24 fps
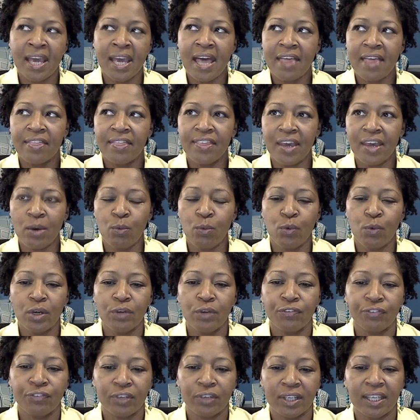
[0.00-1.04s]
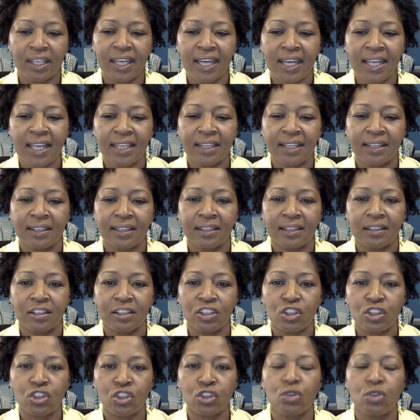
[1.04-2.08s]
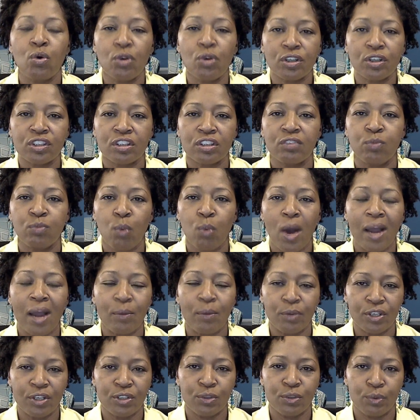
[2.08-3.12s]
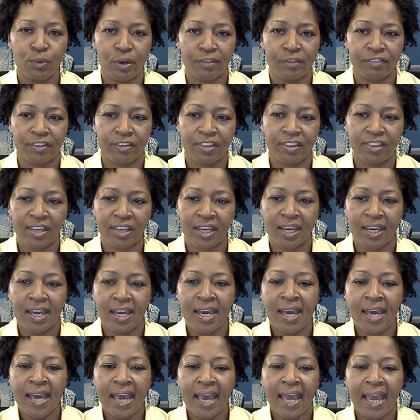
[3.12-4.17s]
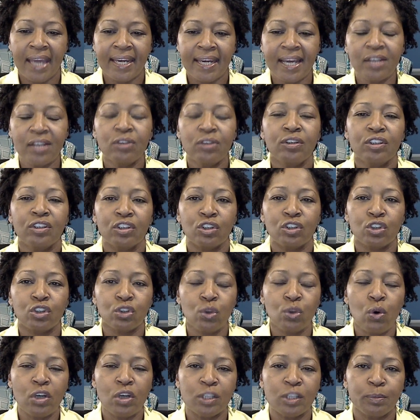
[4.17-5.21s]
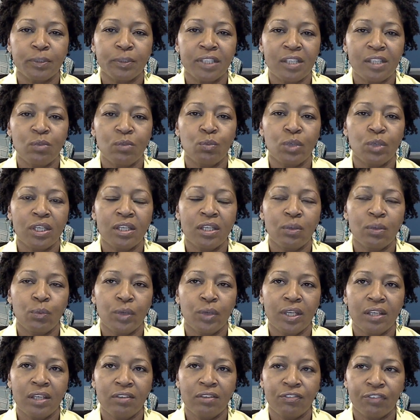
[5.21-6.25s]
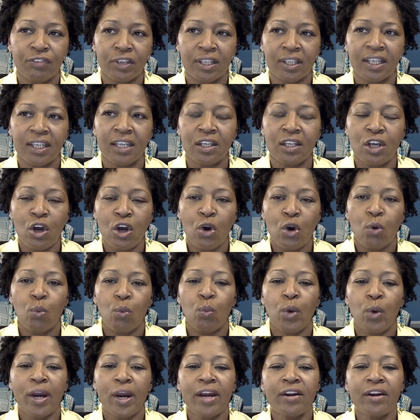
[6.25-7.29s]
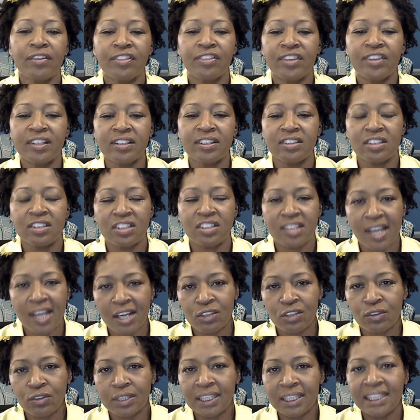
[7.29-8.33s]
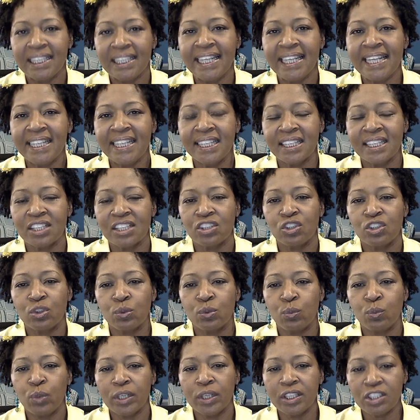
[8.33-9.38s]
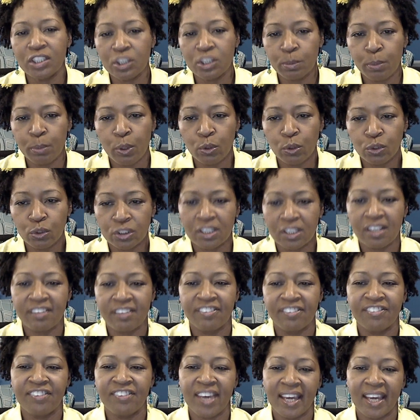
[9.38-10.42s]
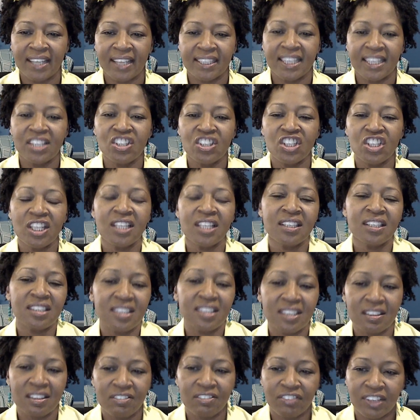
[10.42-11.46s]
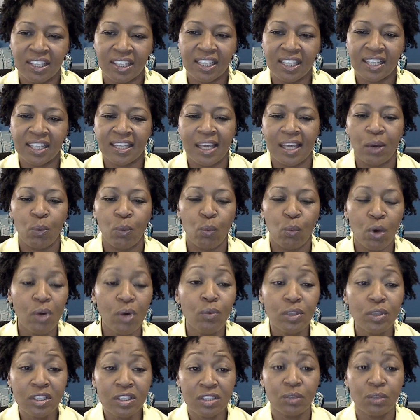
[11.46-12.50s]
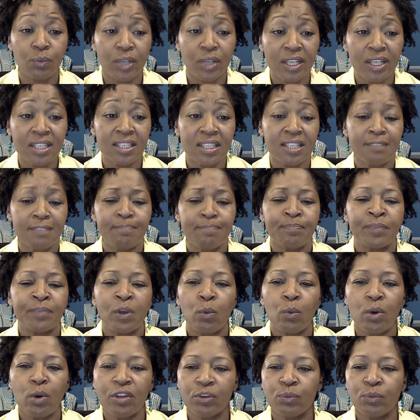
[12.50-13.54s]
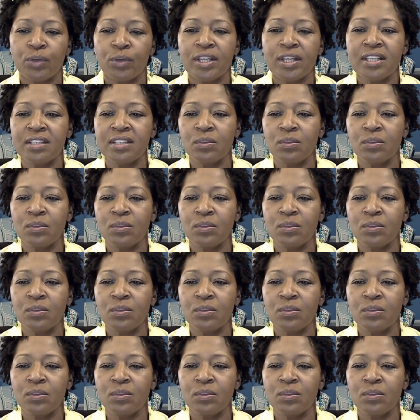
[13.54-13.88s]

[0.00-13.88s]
that we forget the source of why we do everything. And not only the source, but then we forget where this is actually leading us to, what it's supposed to affect. And Jesus didn't forget that. What was the reason? Well, the reason